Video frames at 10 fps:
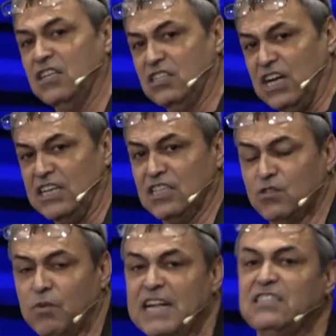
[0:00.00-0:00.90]

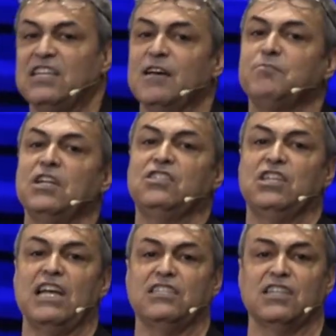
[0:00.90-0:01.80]
Jesus when he tempted
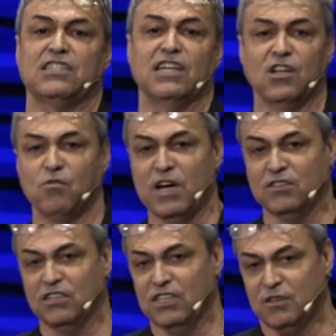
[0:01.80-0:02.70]
Jesus in the
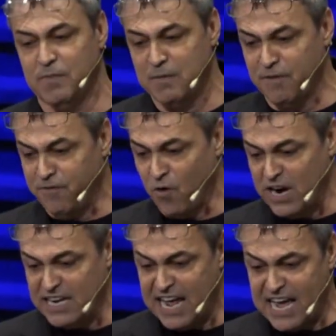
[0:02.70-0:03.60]
wilderness, remember
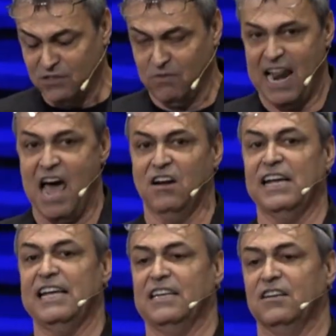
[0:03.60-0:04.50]
40 days without
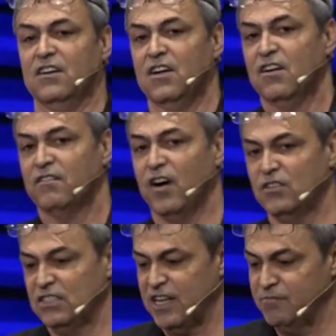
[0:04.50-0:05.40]
eating.
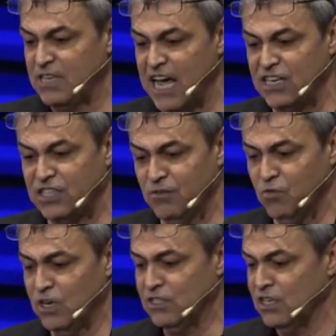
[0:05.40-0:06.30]
First temptation
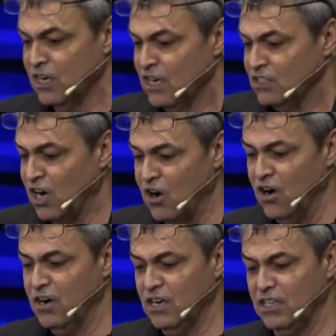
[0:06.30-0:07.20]
was
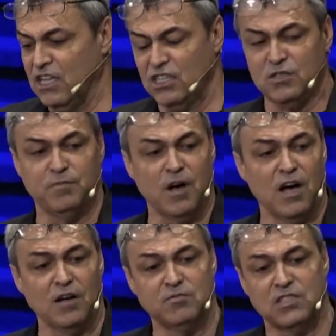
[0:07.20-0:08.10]
turn this
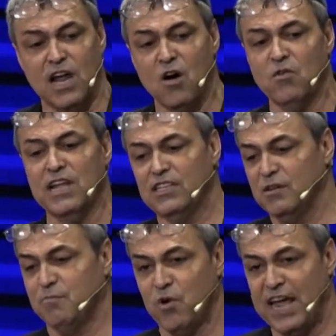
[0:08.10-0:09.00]
uh, stone
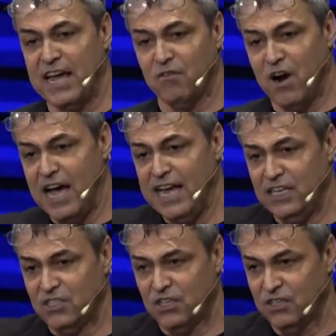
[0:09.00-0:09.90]
into bread, right?